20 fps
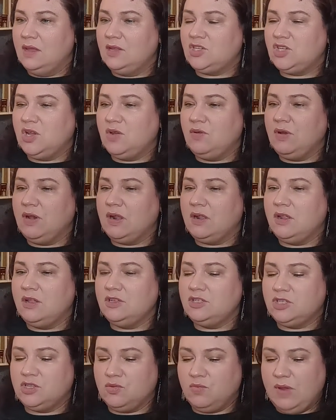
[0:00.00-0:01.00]
So it
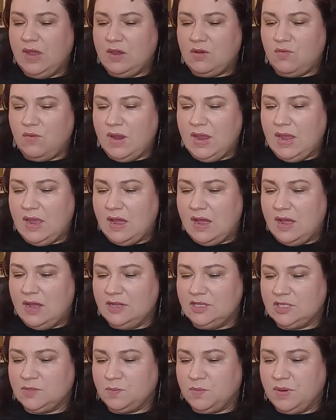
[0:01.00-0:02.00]
includes three
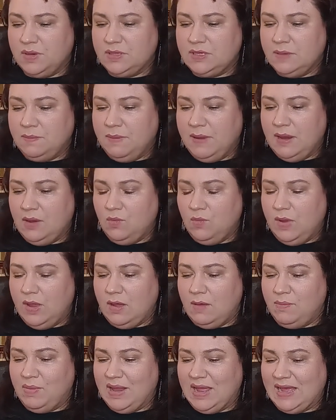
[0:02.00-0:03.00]
crayons, printed
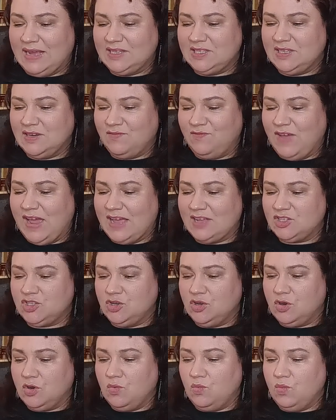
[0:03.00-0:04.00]
pinwheel, plastic
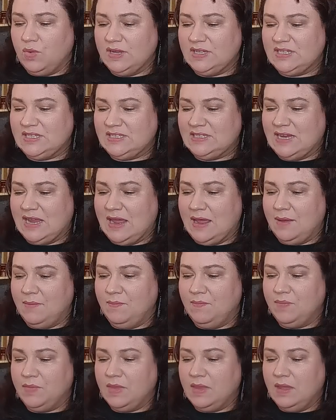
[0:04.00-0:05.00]
fastener, wood
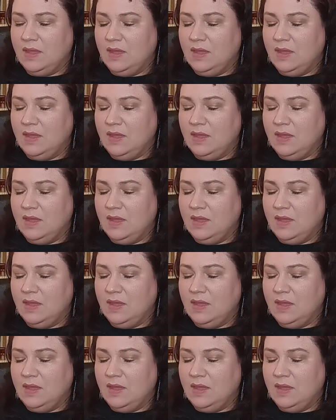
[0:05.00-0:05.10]
stem.